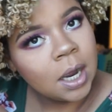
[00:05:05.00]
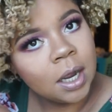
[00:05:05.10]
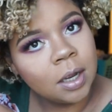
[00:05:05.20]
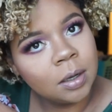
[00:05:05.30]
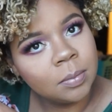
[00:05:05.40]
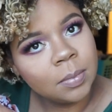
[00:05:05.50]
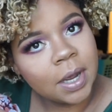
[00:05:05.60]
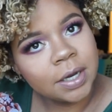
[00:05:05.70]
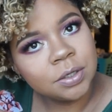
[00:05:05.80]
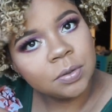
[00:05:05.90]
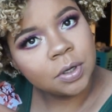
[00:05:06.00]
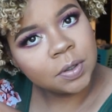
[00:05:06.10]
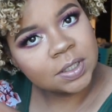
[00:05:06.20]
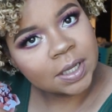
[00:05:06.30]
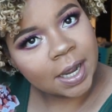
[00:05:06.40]
I do
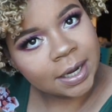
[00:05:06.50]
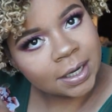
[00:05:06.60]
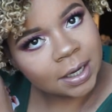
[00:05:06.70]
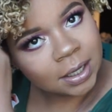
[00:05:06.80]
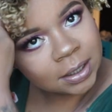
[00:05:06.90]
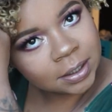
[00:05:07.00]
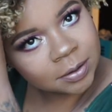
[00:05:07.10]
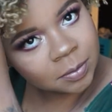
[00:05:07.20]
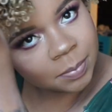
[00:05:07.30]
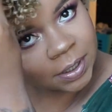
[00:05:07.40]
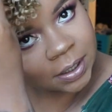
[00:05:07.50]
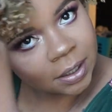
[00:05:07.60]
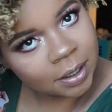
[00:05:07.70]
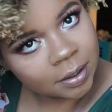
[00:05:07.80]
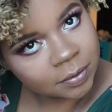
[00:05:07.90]
notice that I get a little bit
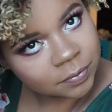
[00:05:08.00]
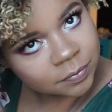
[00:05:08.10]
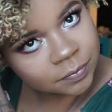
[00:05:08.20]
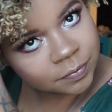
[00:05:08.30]
of